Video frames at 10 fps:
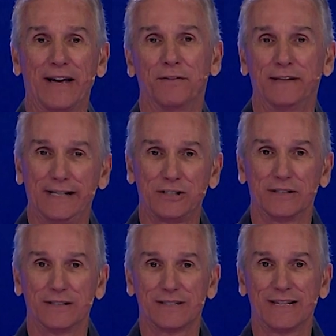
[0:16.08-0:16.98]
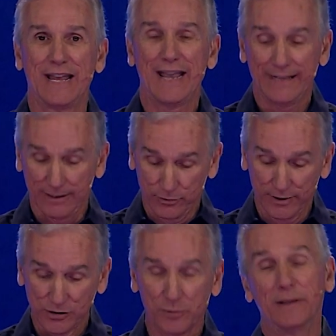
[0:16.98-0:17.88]
Foundations. And I
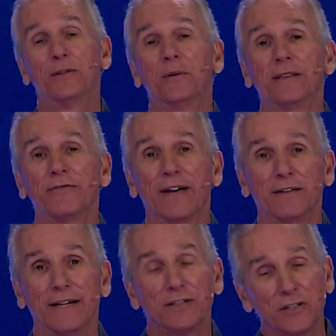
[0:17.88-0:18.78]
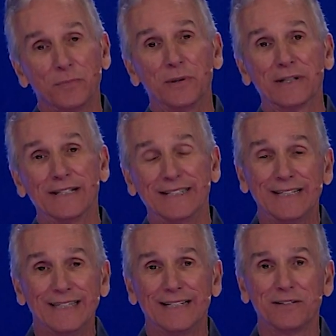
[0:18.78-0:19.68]
trust you've been doing the Foundations book and
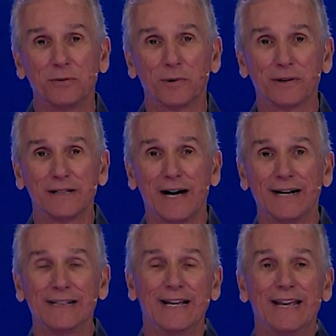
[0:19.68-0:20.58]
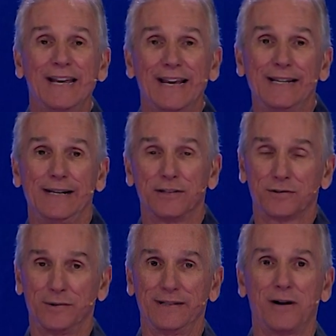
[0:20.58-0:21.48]
digging into the Word of God and
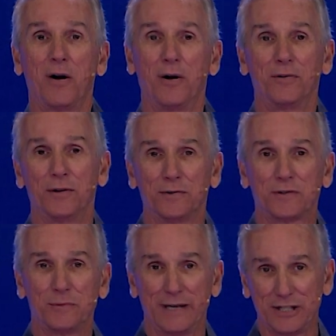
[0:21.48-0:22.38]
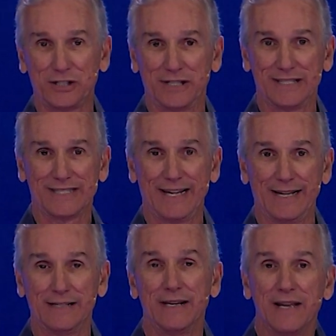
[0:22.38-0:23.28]
answering all those questions.
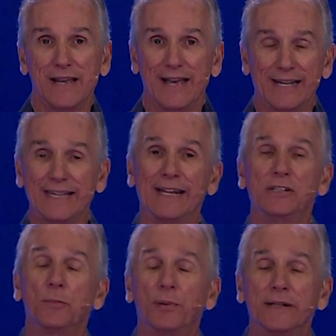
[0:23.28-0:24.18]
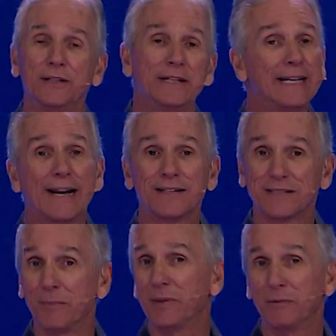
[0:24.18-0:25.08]
And again, you put you get out of
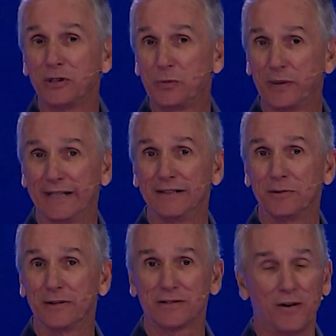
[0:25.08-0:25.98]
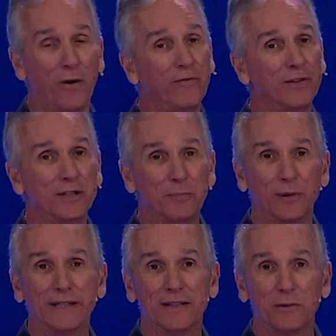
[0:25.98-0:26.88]
something what you put into it. So hopefully, you're
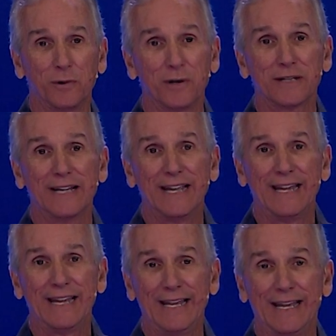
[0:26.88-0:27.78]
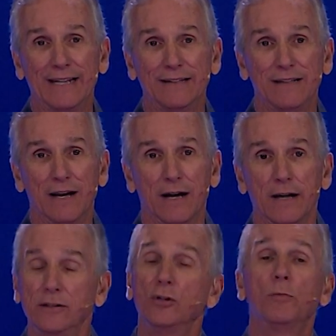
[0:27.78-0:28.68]
putting in the work, and uh,
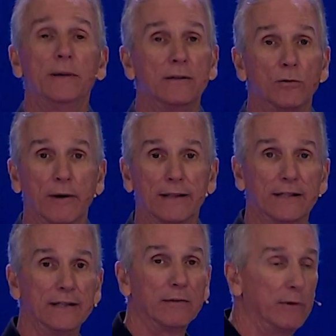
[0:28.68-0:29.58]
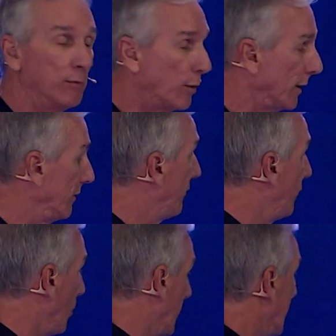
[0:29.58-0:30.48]
and you'll be greatly rewarded
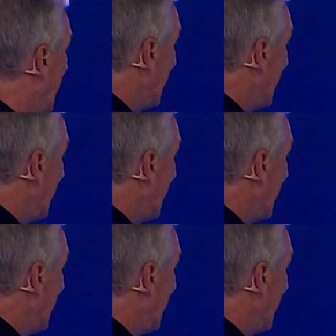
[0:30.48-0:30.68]
for it.